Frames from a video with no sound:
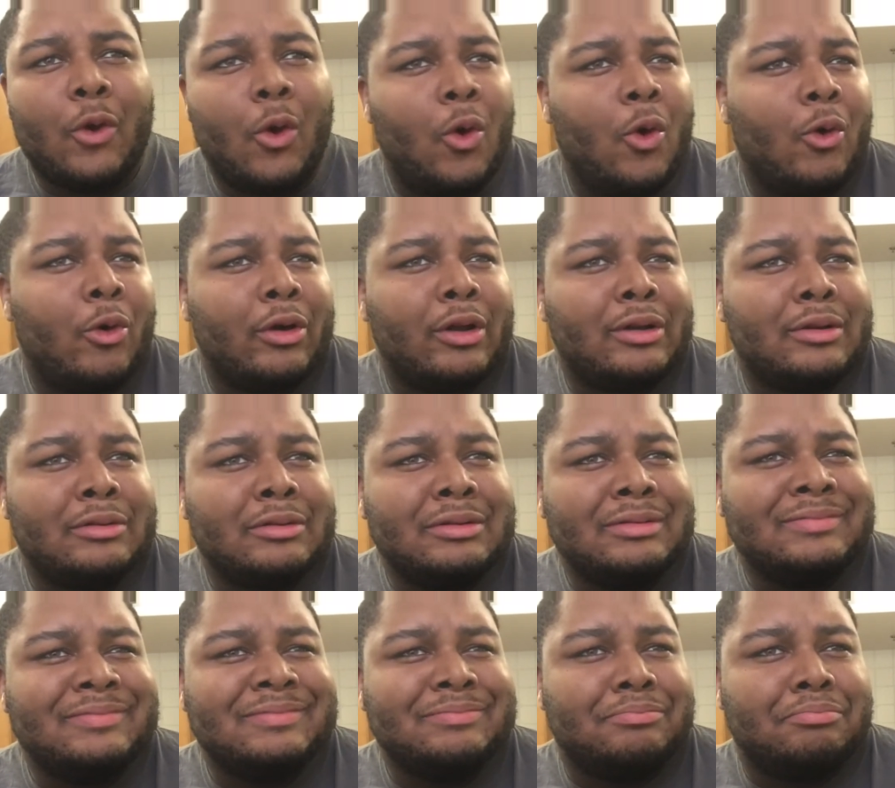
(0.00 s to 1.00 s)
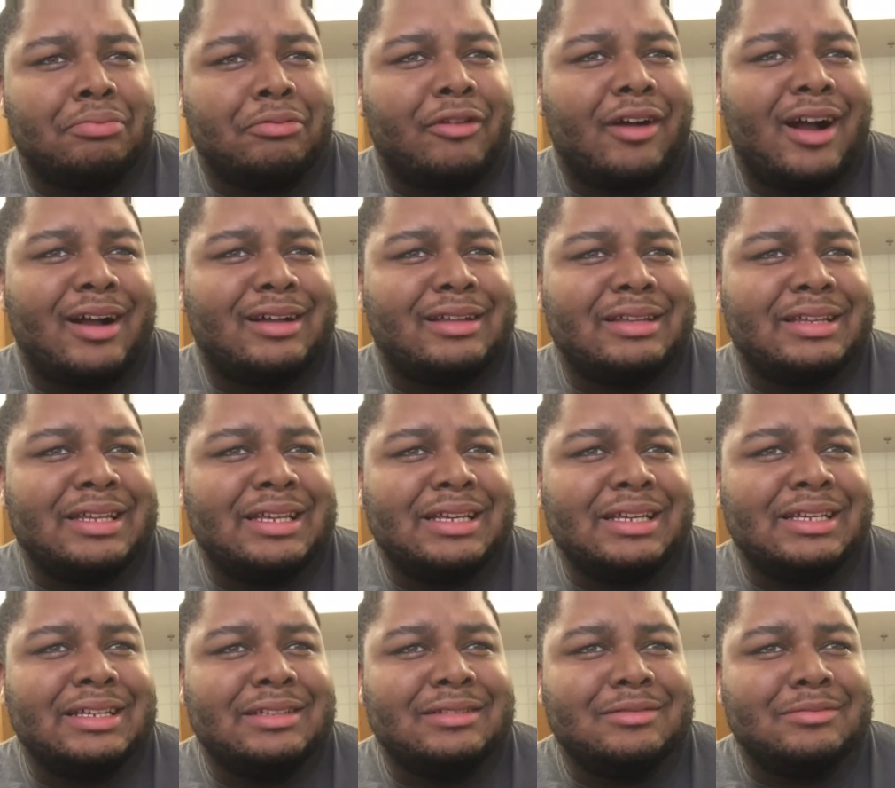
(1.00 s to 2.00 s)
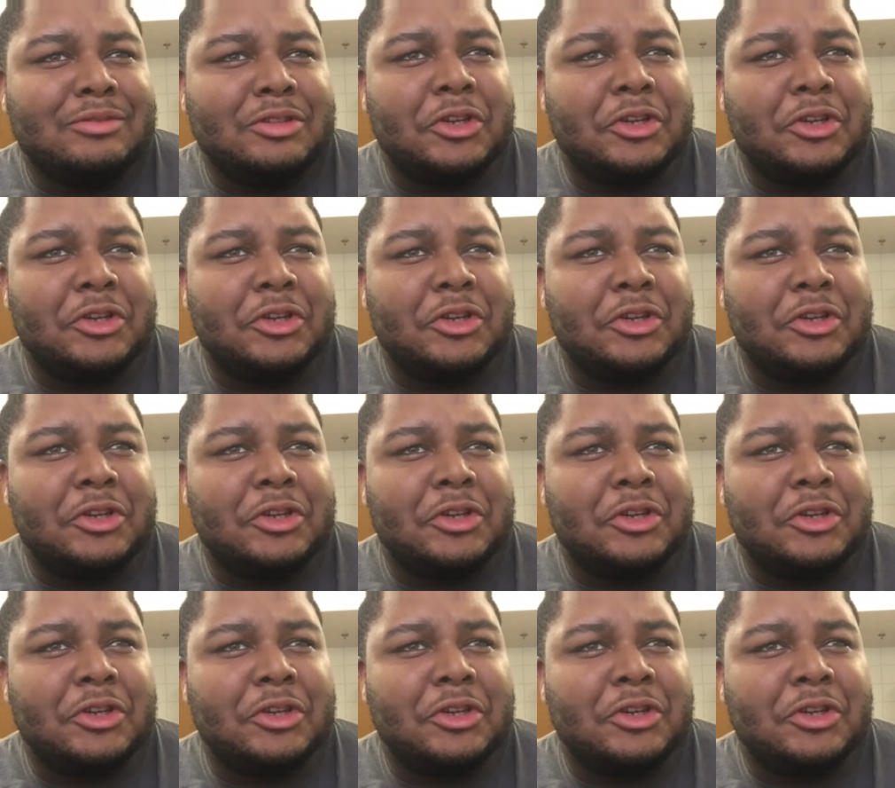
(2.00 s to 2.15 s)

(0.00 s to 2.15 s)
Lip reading: corn, broccoli,